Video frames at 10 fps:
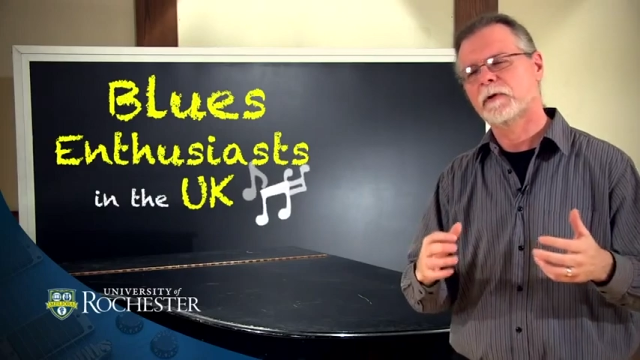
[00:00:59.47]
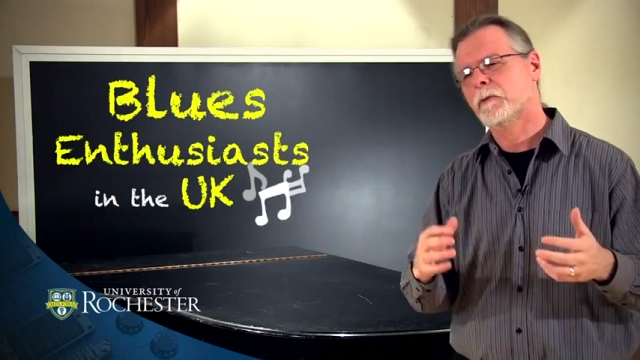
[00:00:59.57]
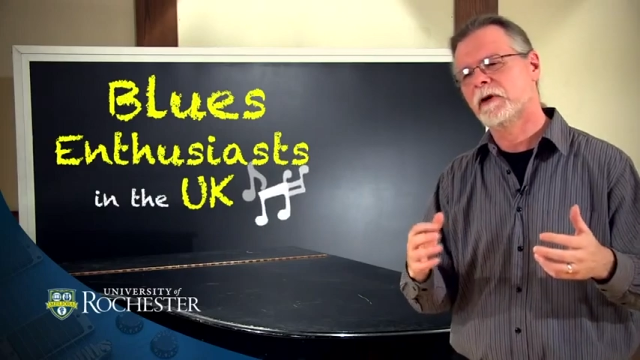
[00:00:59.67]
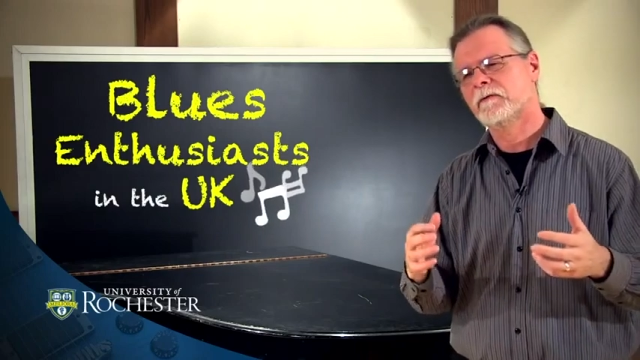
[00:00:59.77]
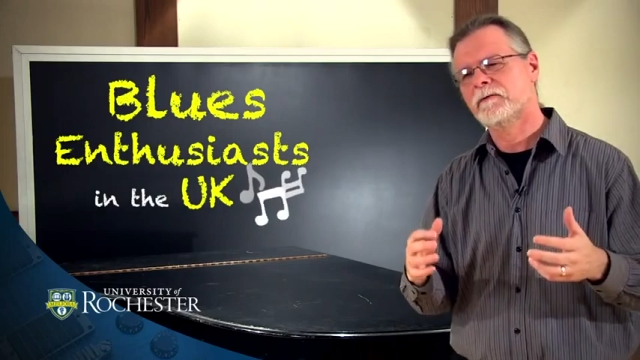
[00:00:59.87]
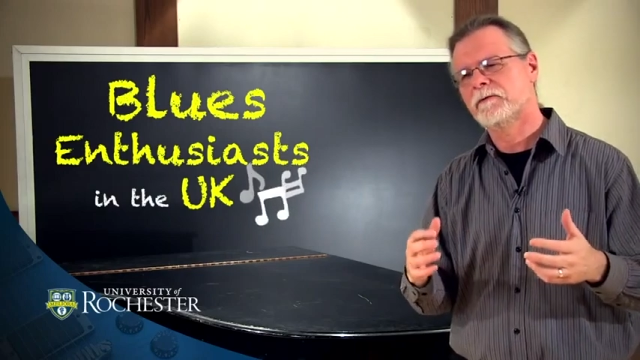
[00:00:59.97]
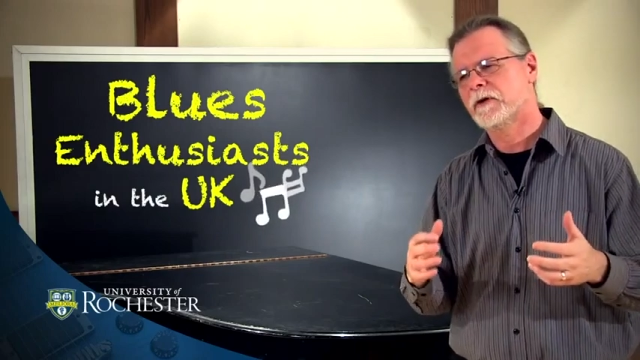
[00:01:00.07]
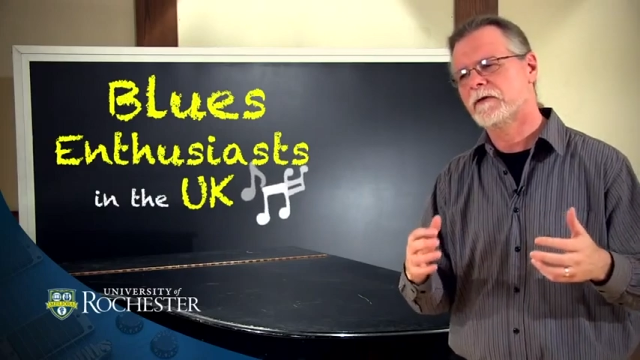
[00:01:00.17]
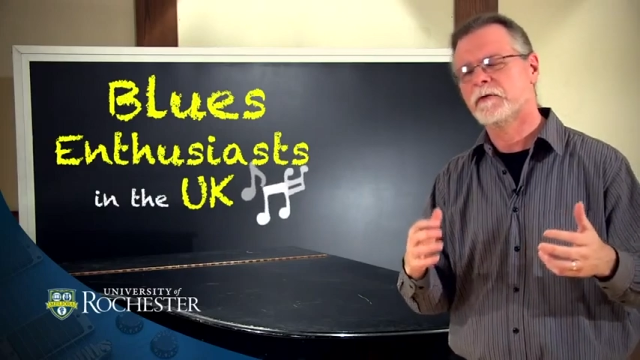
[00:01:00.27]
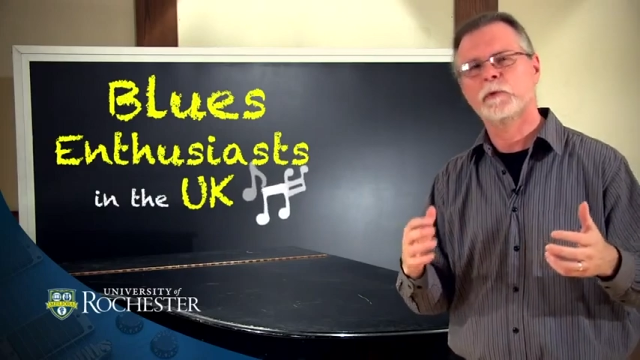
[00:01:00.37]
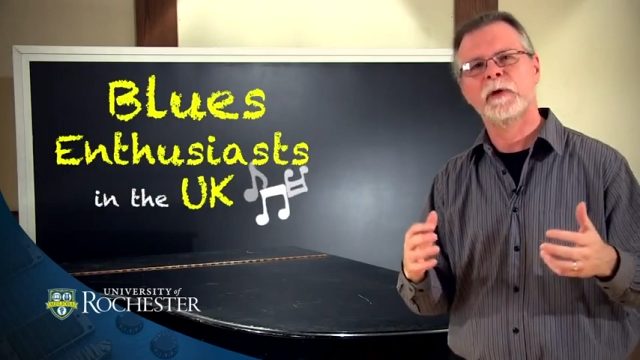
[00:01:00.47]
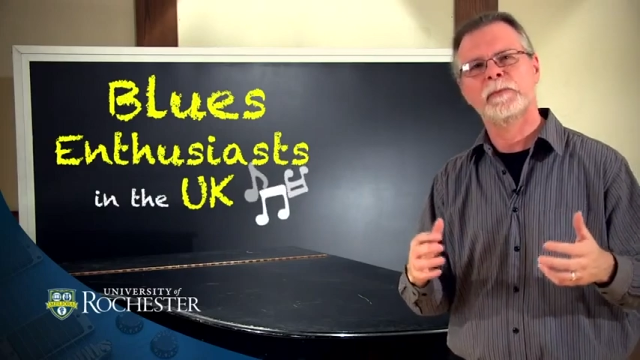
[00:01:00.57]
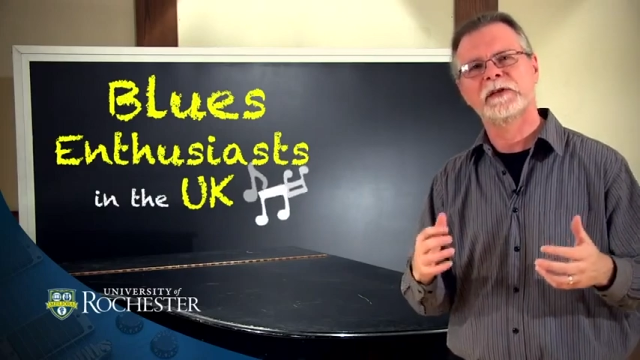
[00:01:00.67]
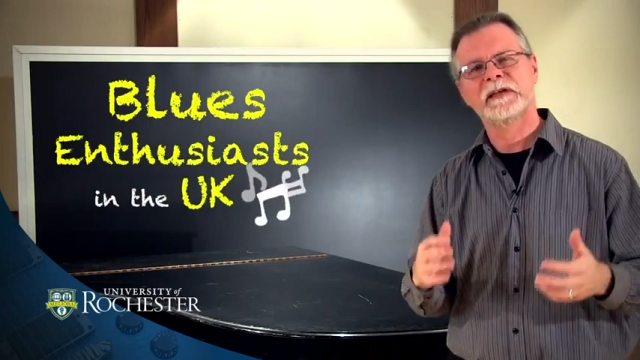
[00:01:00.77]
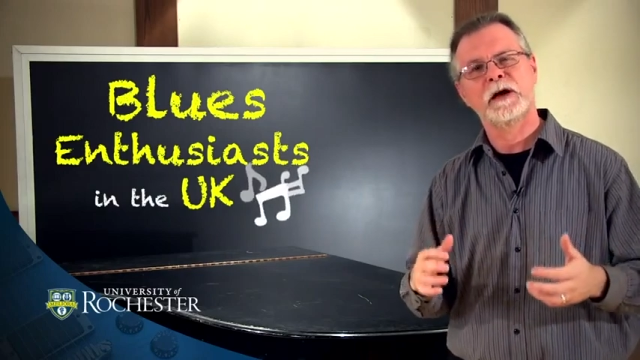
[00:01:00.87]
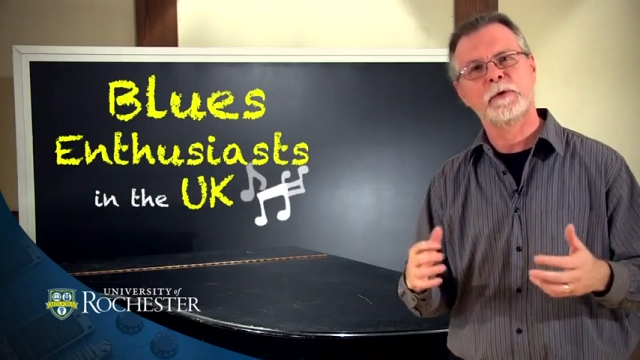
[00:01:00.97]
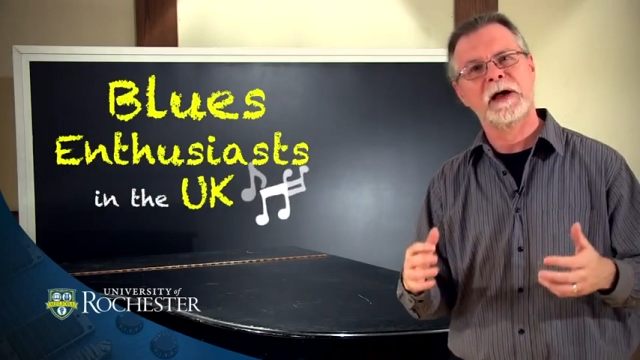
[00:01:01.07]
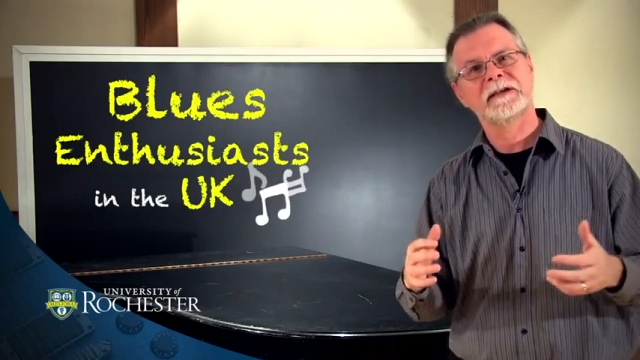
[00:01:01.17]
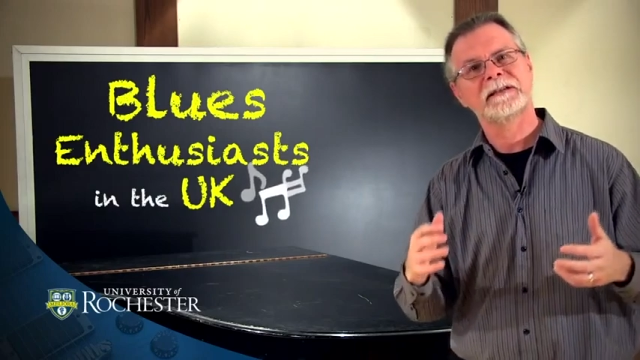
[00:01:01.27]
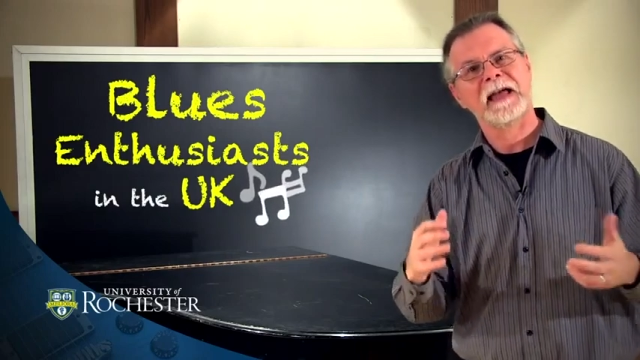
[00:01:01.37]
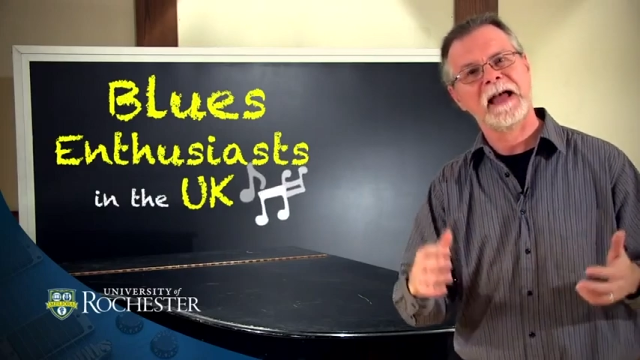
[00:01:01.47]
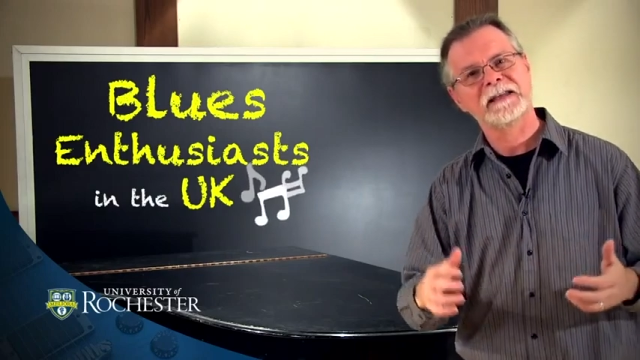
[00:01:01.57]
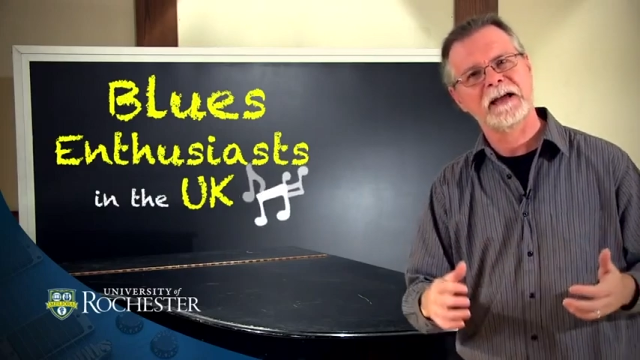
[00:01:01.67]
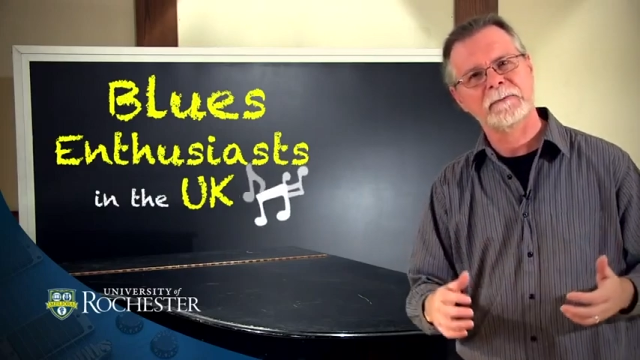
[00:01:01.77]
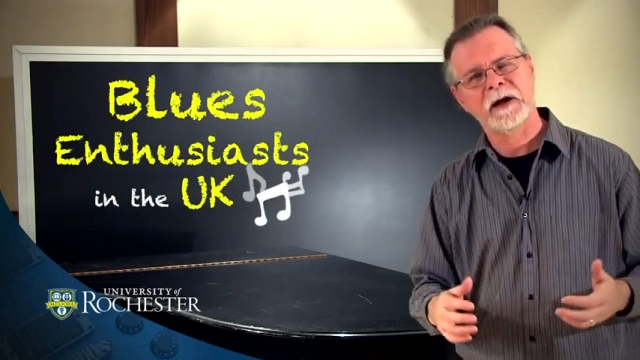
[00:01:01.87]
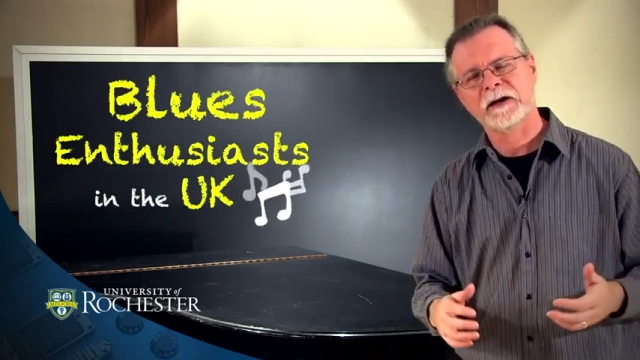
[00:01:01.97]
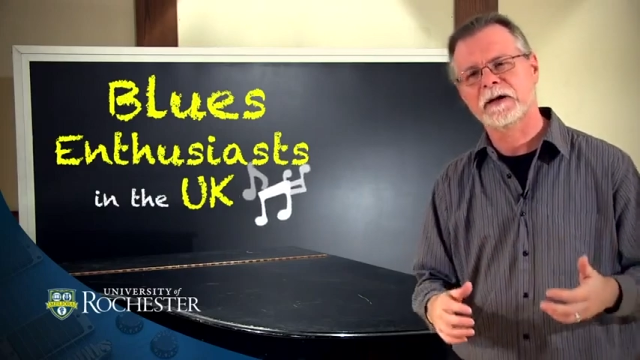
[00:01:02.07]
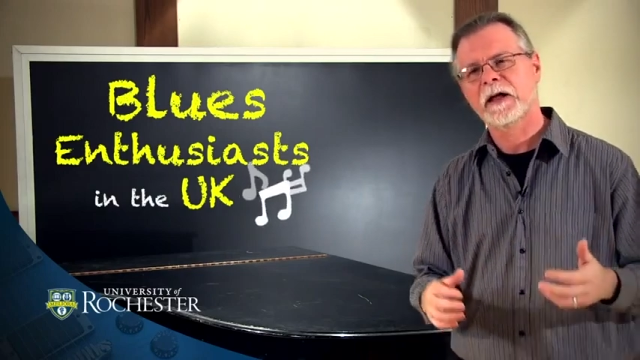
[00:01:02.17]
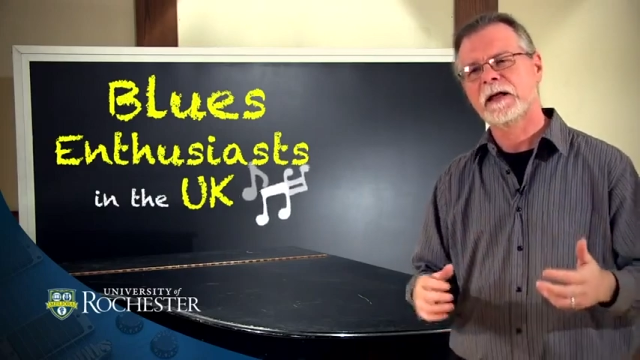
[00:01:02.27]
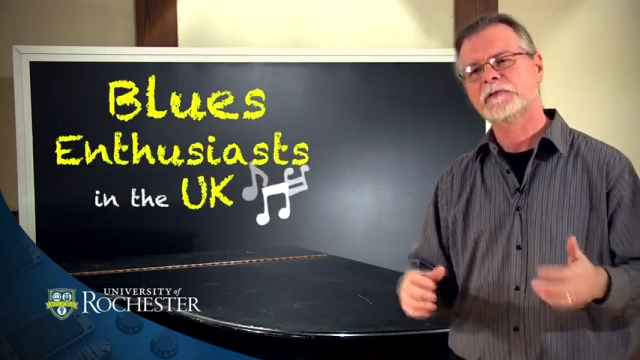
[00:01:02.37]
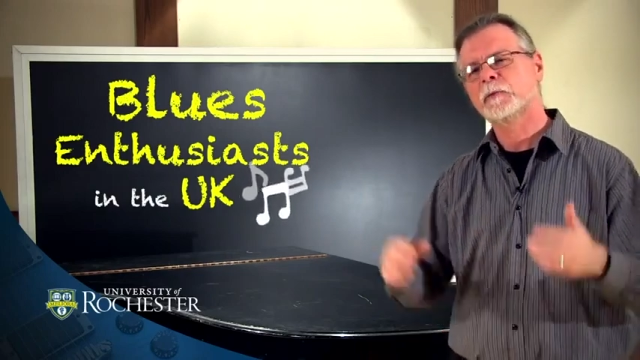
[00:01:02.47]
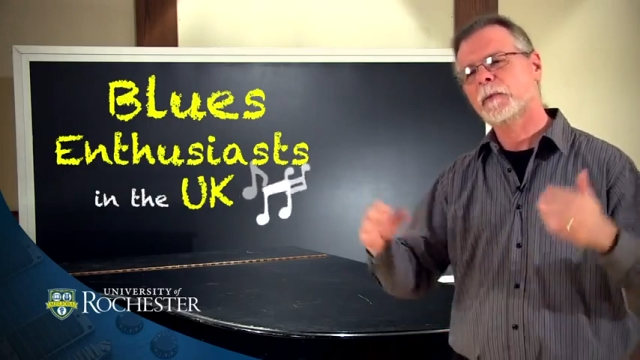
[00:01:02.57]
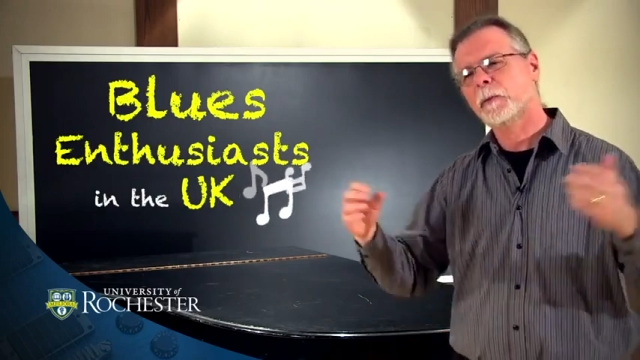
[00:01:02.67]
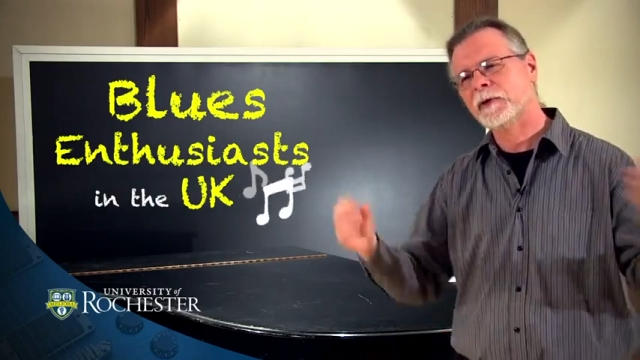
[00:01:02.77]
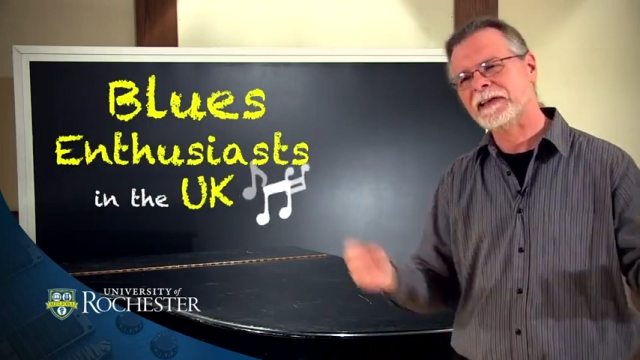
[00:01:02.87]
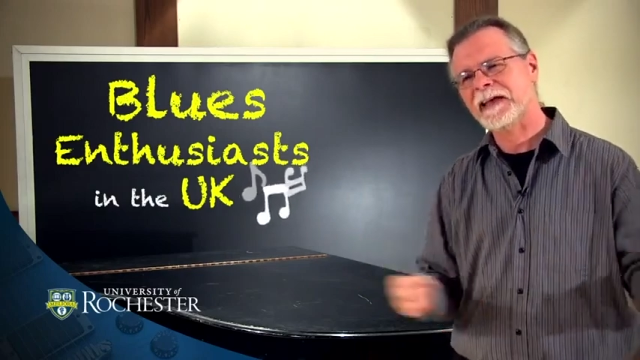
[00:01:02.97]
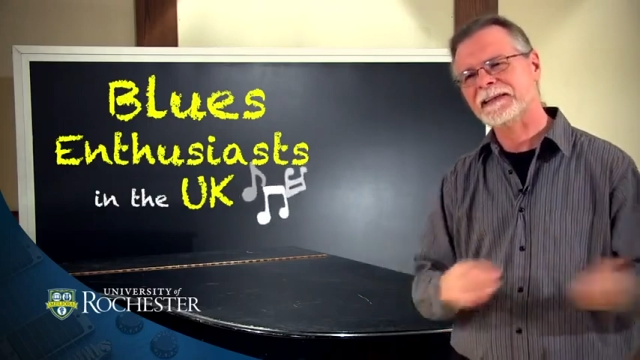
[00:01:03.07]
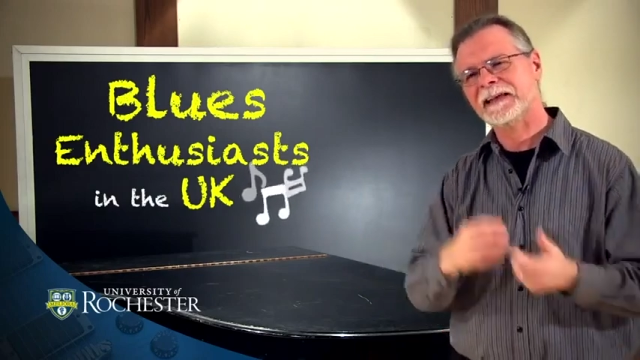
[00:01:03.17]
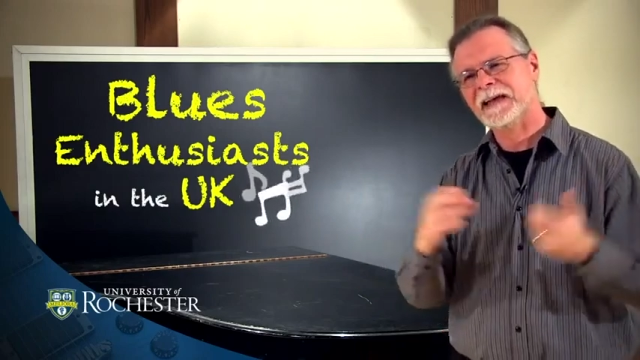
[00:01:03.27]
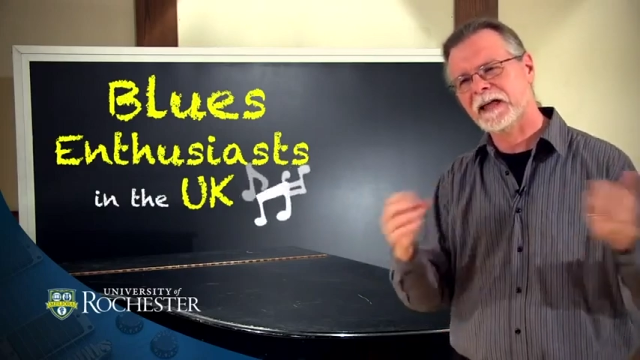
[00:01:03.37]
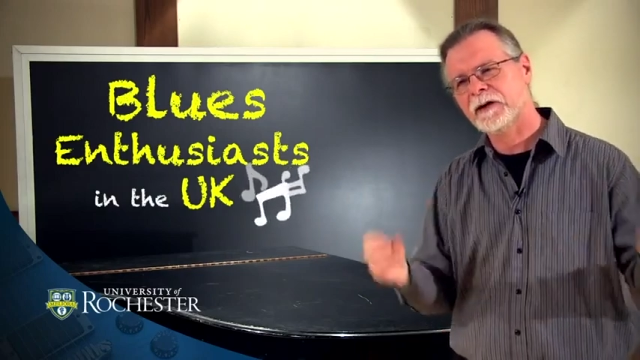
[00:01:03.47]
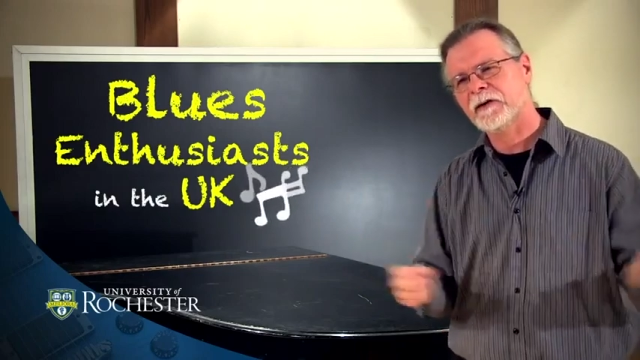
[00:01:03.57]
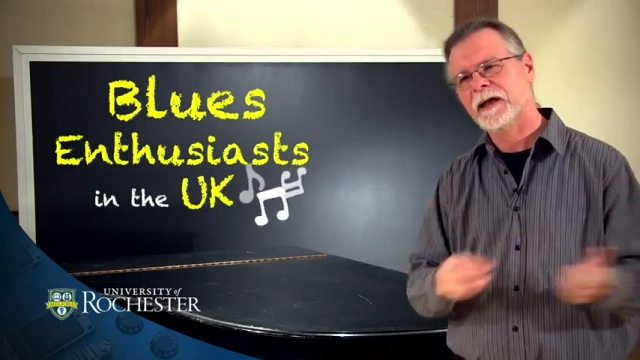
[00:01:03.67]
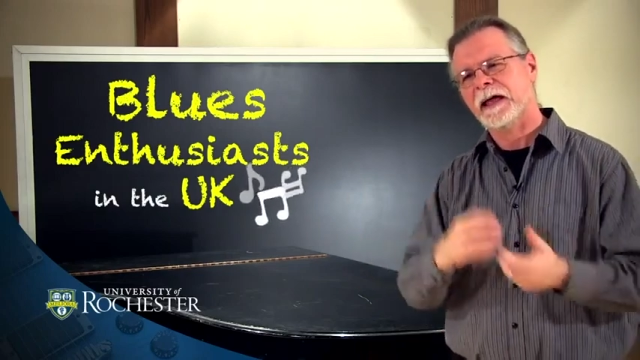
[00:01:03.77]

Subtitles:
or one of very few people in town who actually had that record, and so people would get together